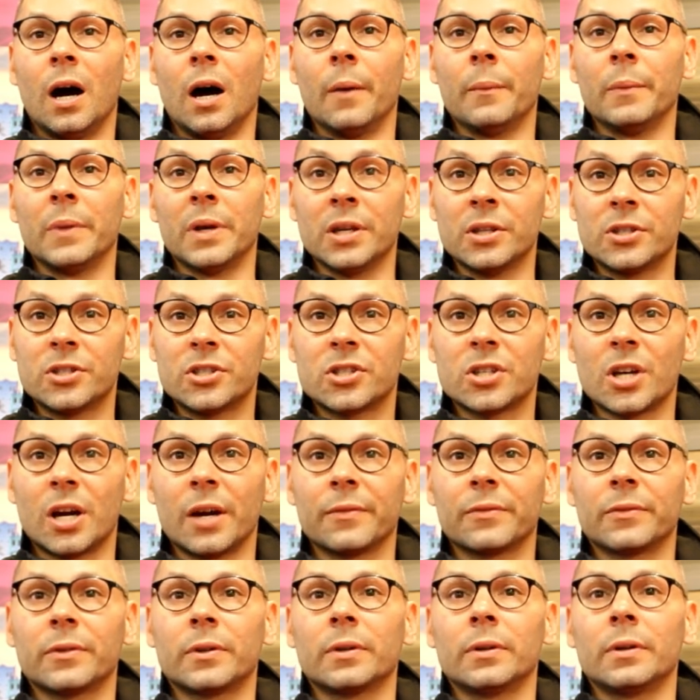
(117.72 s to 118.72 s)
Each
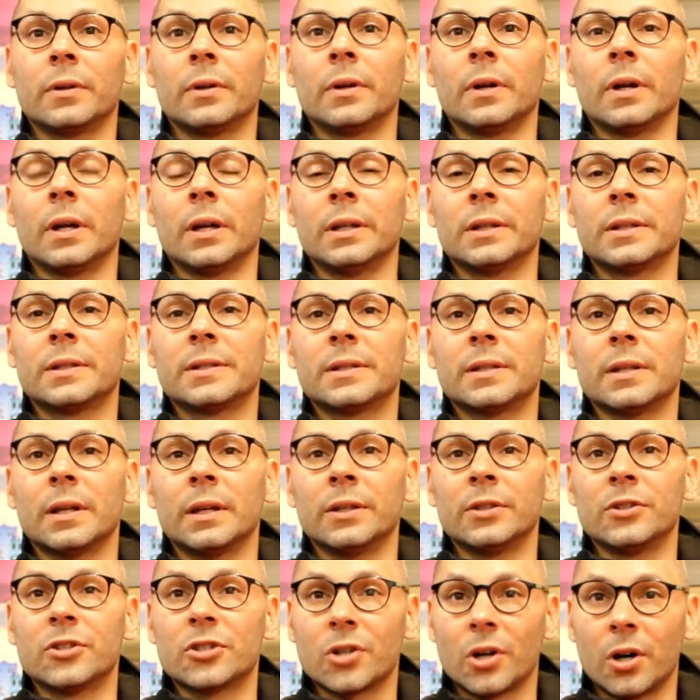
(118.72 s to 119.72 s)
chapter is
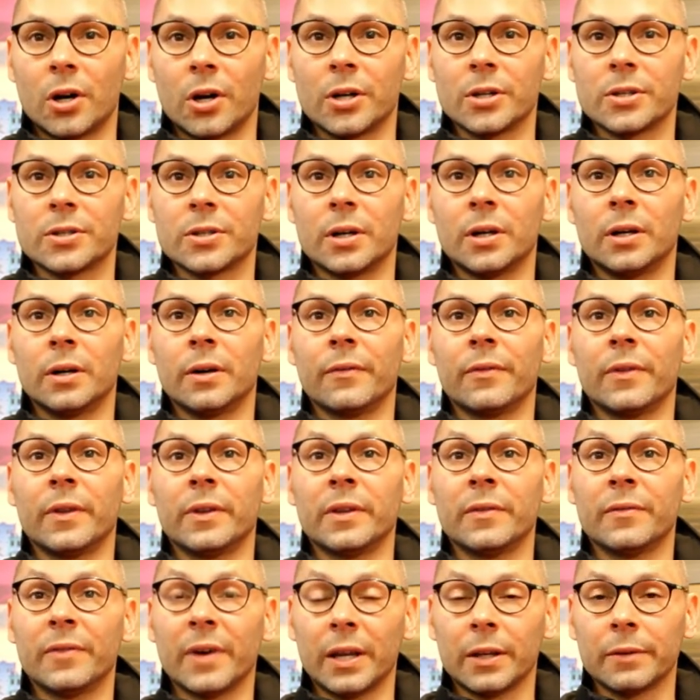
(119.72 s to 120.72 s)
in charge of the
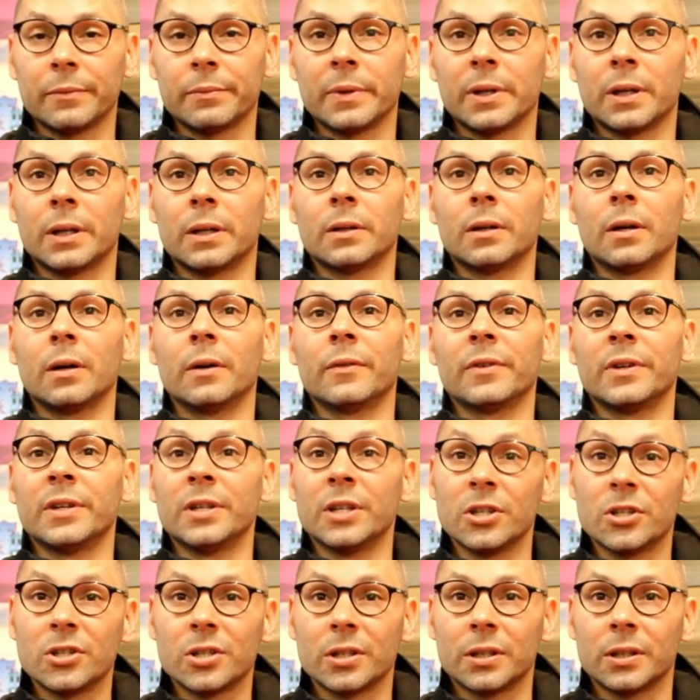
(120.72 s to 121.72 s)
development of
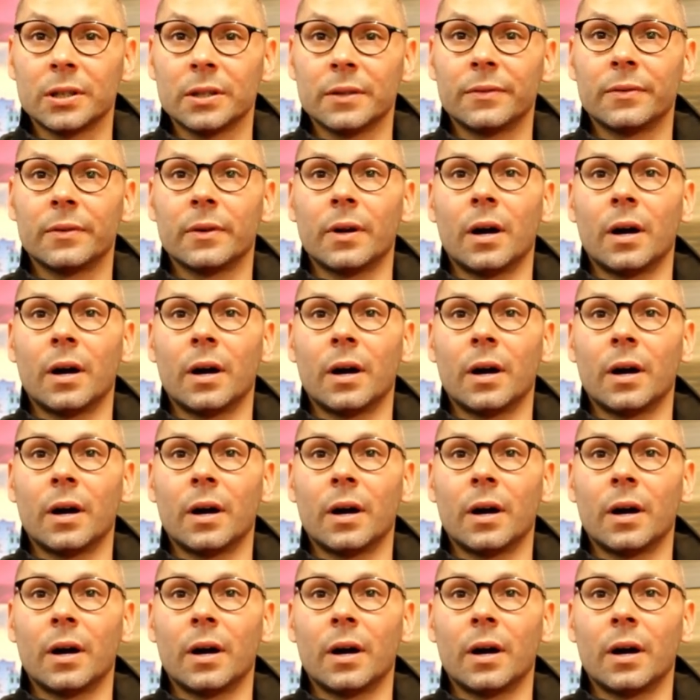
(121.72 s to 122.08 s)
initiative